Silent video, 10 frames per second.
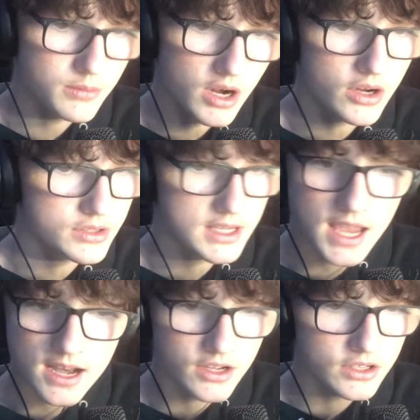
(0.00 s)
against the Broncos,
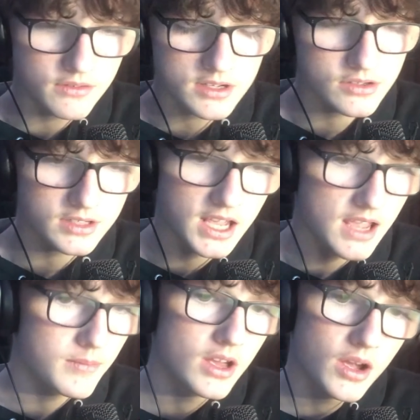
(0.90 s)
again, a good divisional
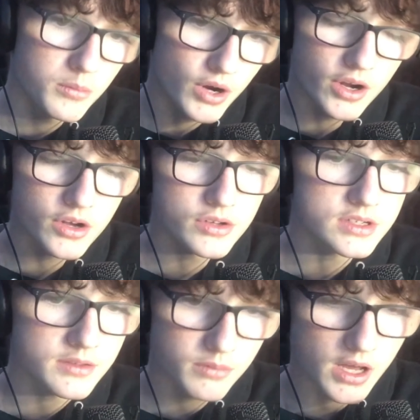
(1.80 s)
game.
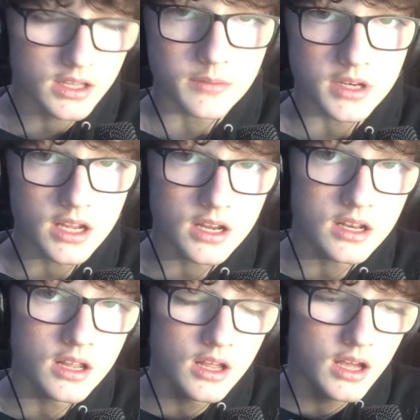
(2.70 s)
Broncos
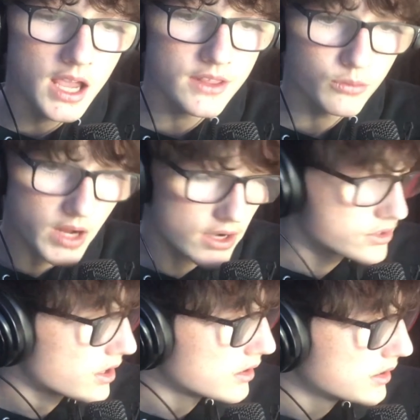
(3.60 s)
eliminated, and the
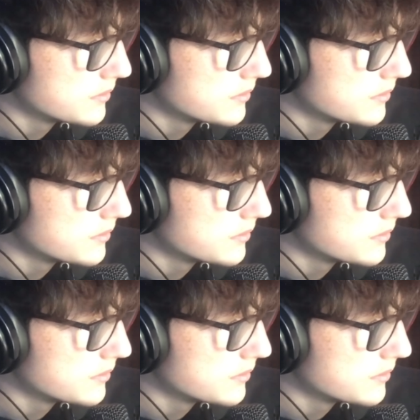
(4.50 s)
Raiders